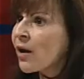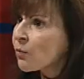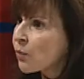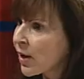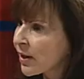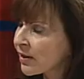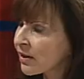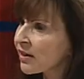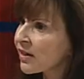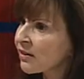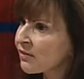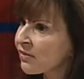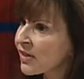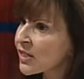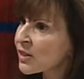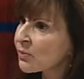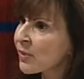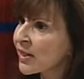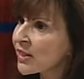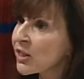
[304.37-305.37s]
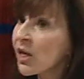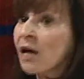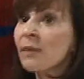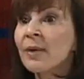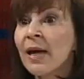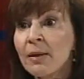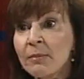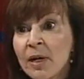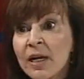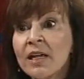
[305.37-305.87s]
want to invest my time?
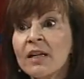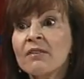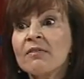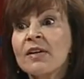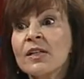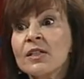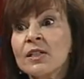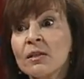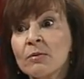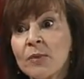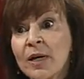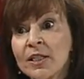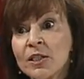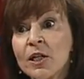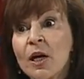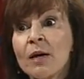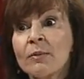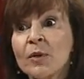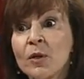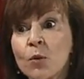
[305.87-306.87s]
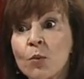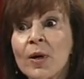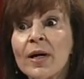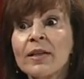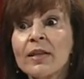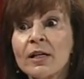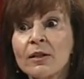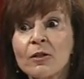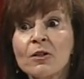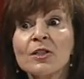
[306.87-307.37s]
Am I investing my time in a way
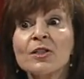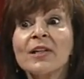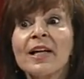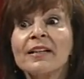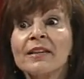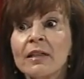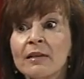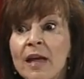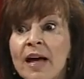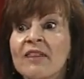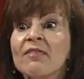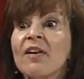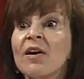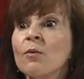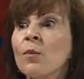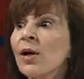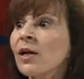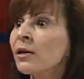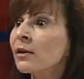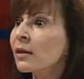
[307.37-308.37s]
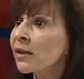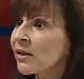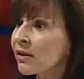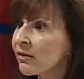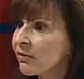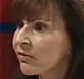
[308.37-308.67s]
that looks like the life I want to live?